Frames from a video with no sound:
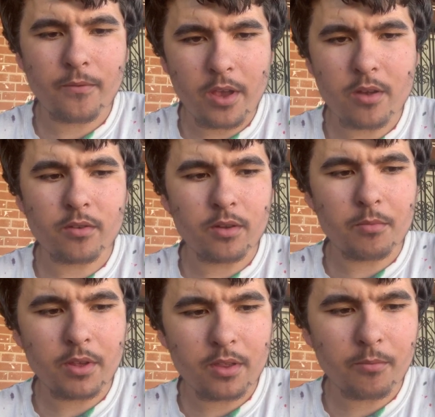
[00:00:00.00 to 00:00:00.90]
video is going to
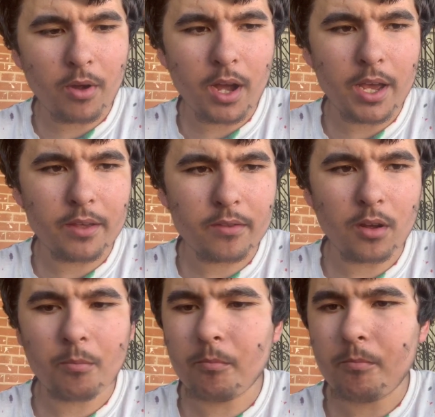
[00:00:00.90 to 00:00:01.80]
be a surprise.
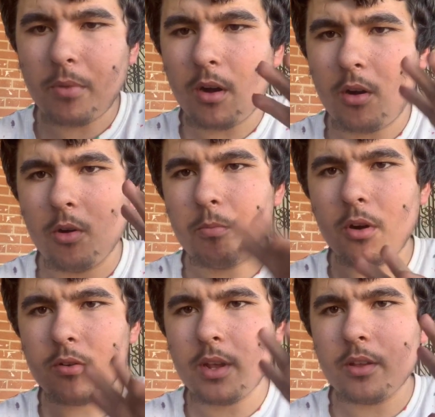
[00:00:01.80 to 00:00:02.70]
So I'll,
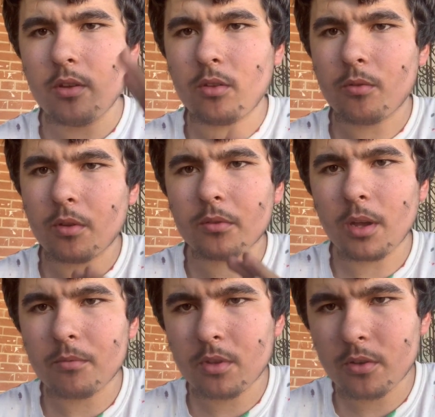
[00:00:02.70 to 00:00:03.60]
post on YouTube
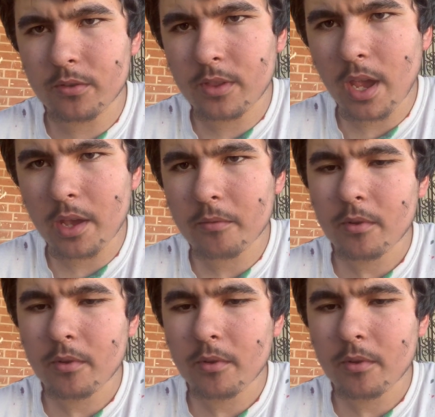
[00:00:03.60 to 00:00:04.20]
sometime Tuesday.